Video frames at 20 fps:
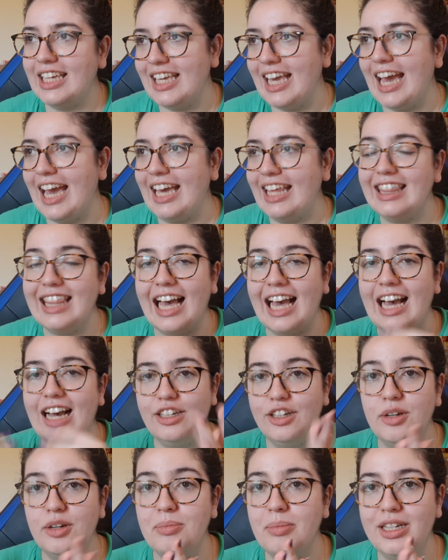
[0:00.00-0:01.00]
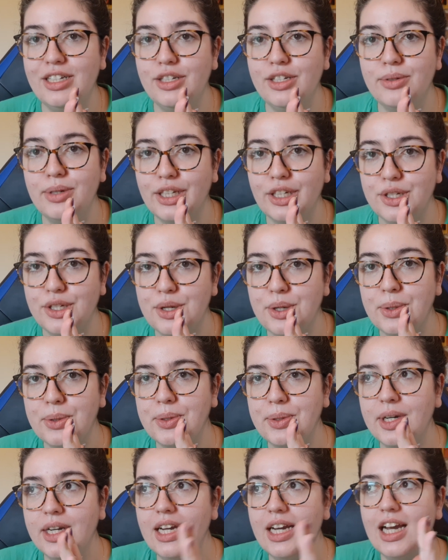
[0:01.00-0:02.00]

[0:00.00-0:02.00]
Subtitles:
yeah, that I don't mind doing at all.